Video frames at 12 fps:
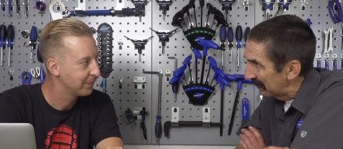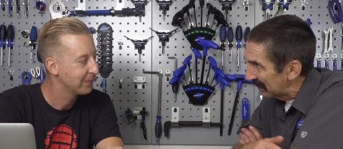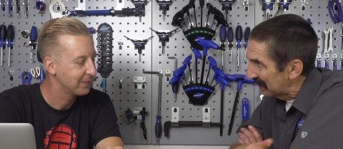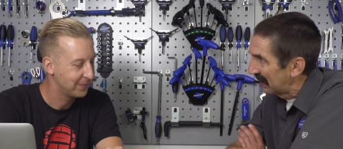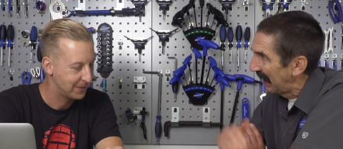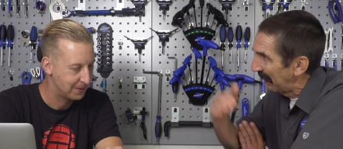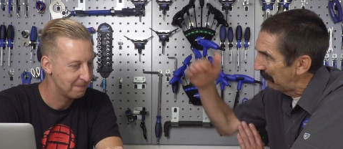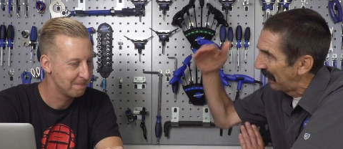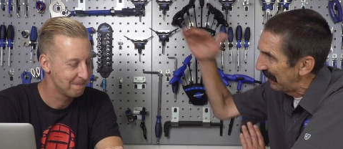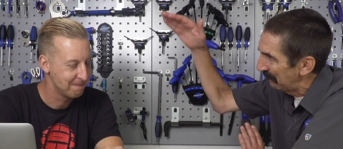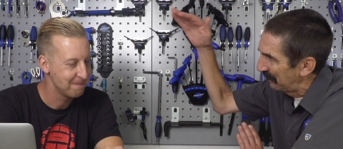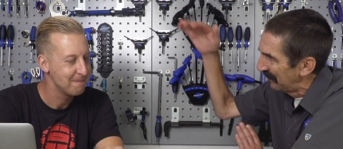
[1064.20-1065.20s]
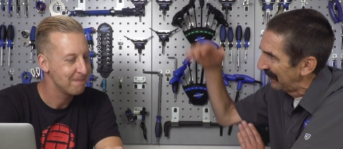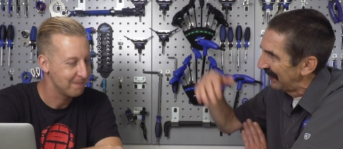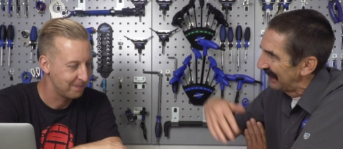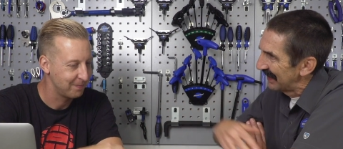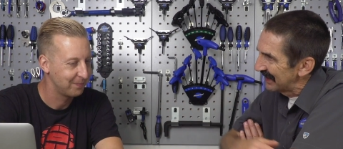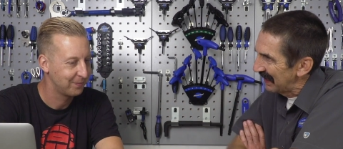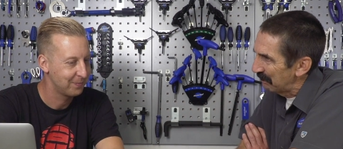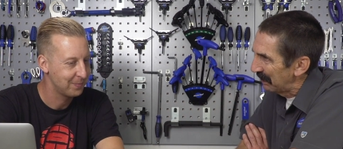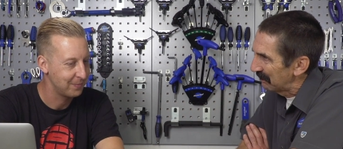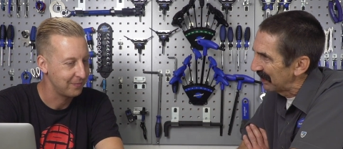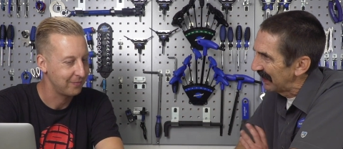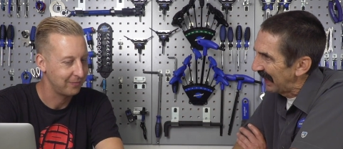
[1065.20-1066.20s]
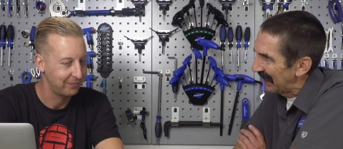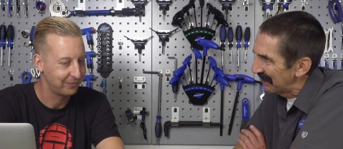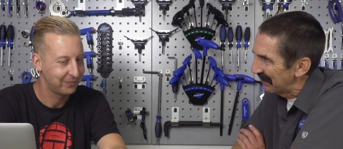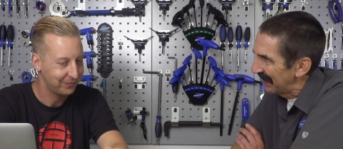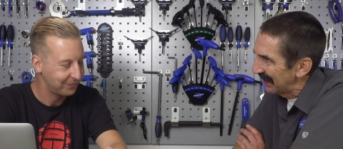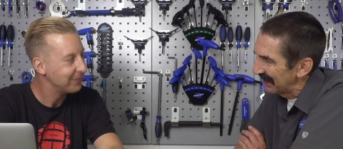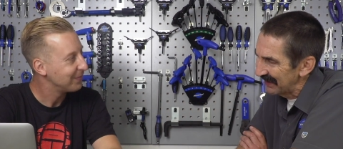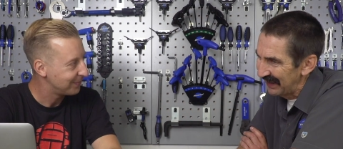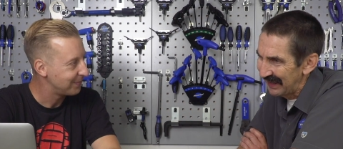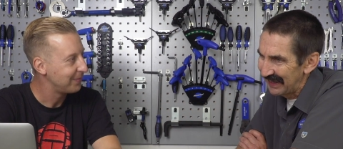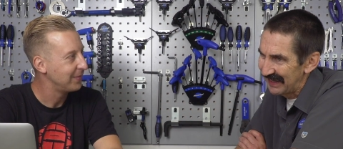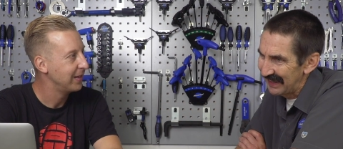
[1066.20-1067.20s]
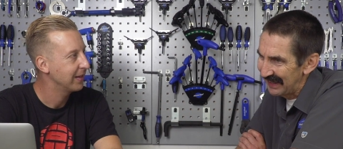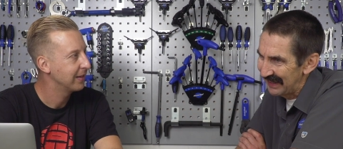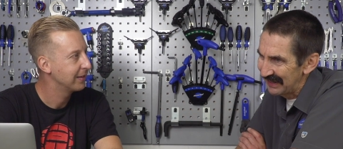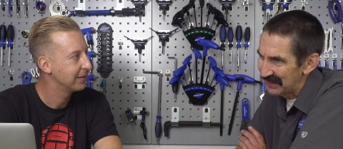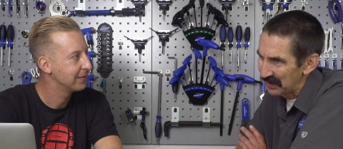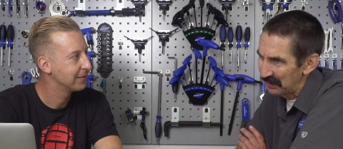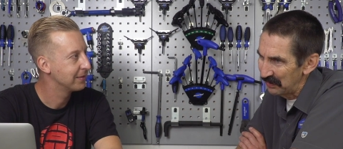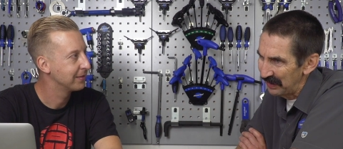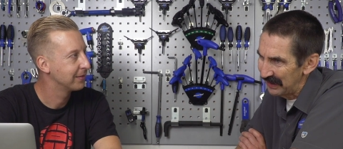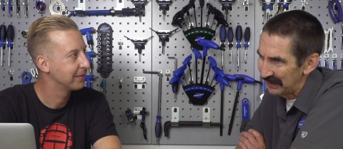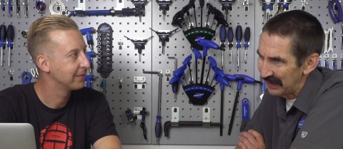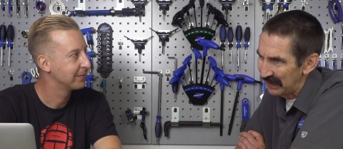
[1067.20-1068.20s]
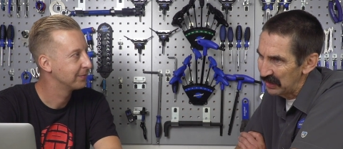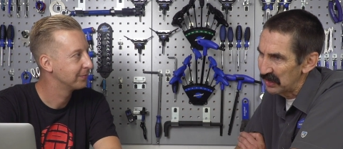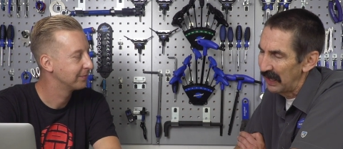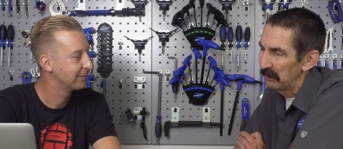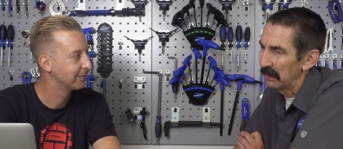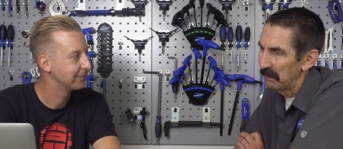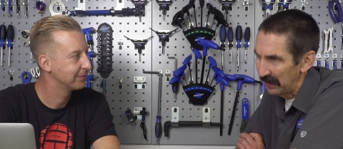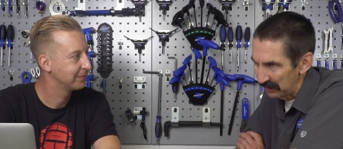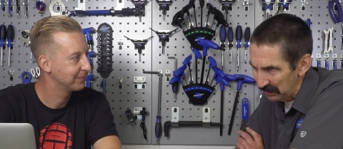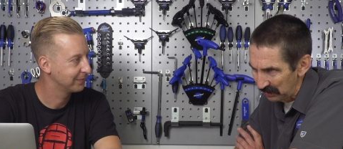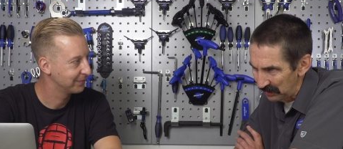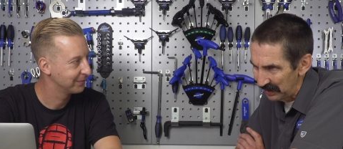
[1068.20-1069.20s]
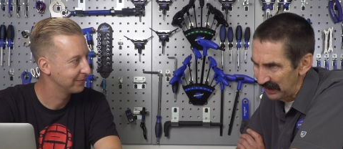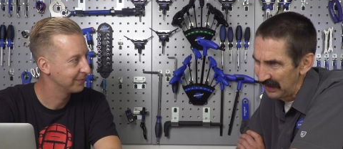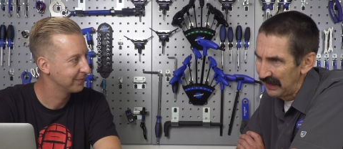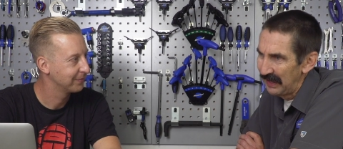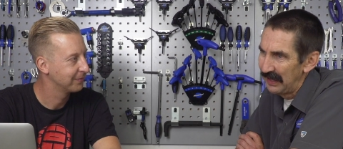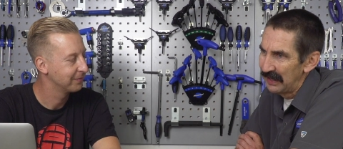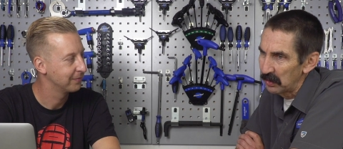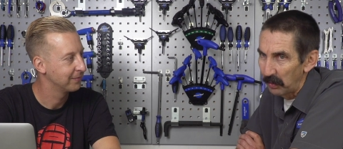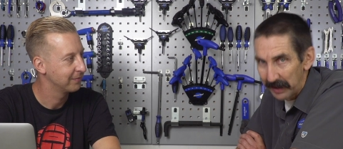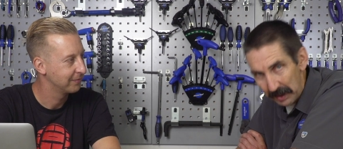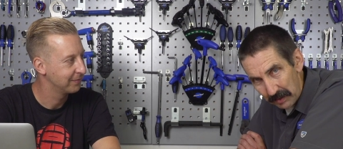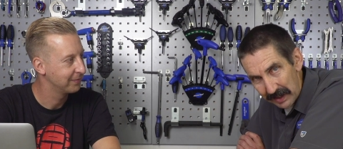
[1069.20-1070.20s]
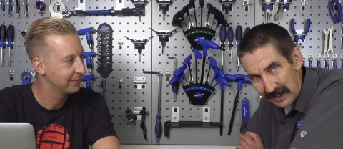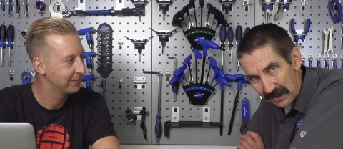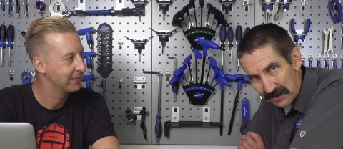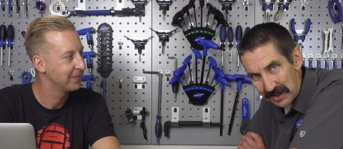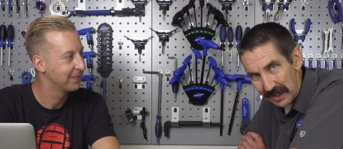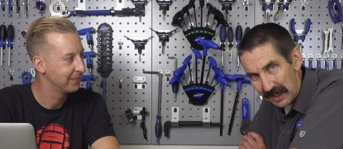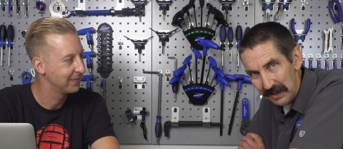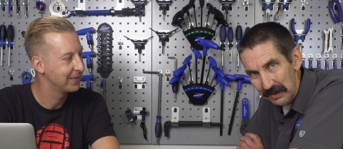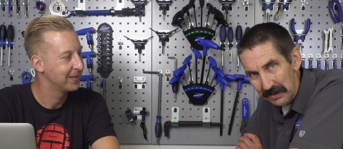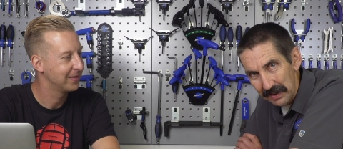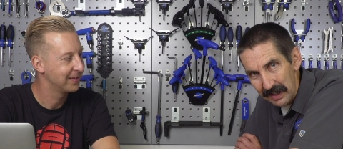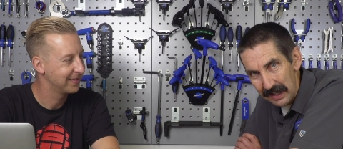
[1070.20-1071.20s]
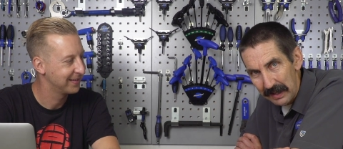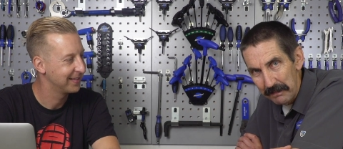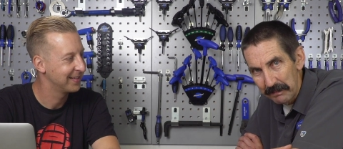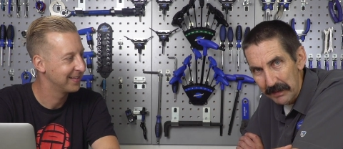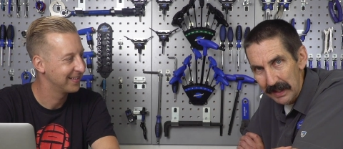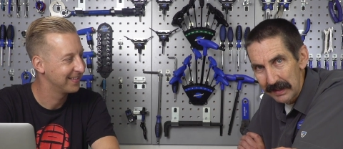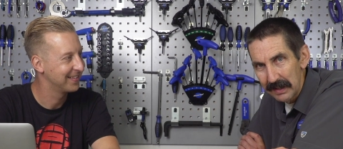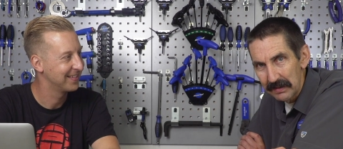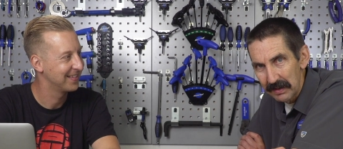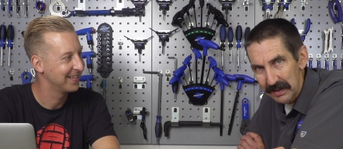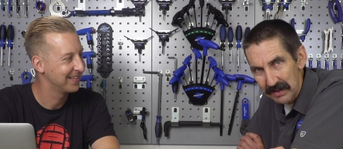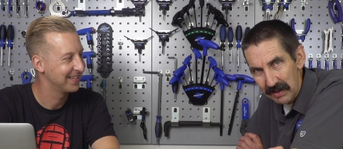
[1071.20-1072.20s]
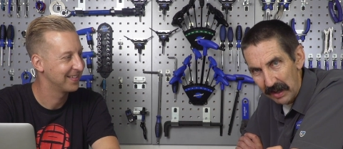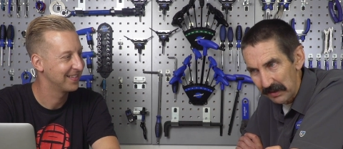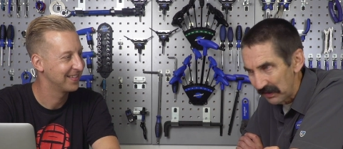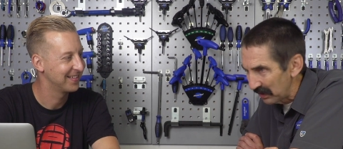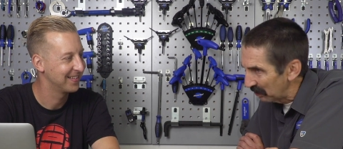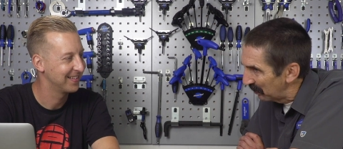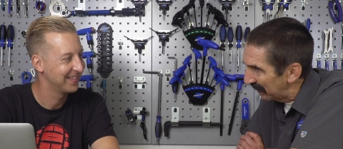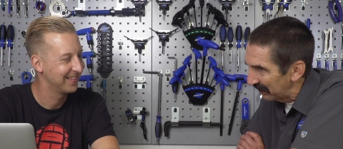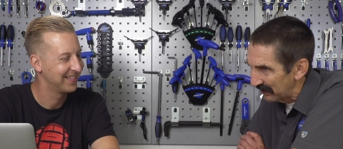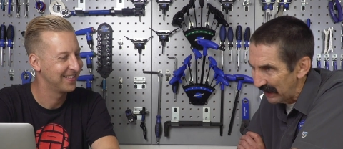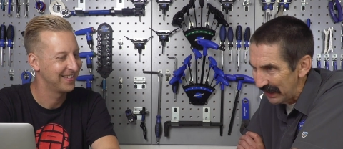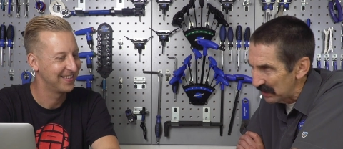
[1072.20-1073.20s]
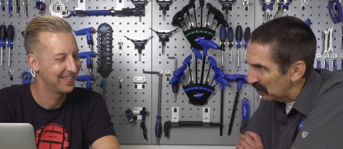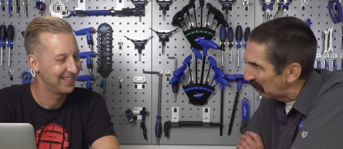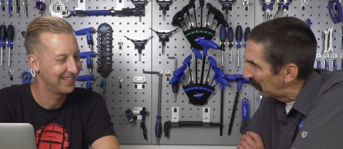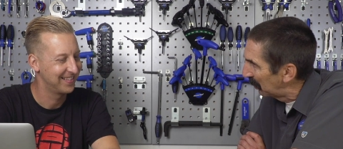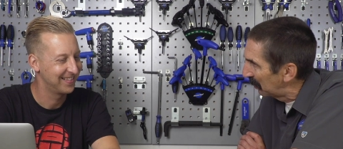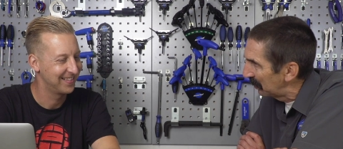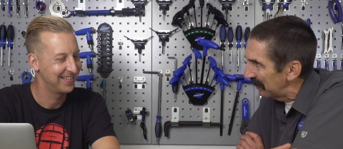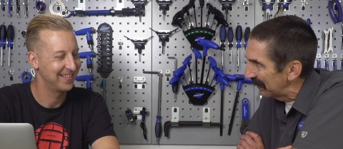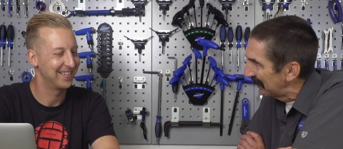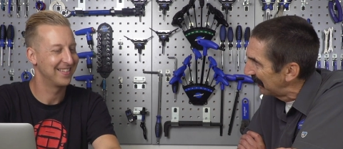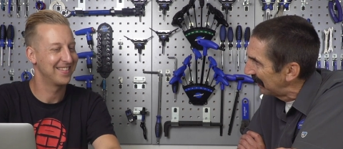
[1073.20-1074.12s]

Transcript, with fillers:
Speaker 1: to step up, step up the ladder there, and uh, so I got a job at Park Tool 21 years ago. Um, in the, starting the winter, nice cold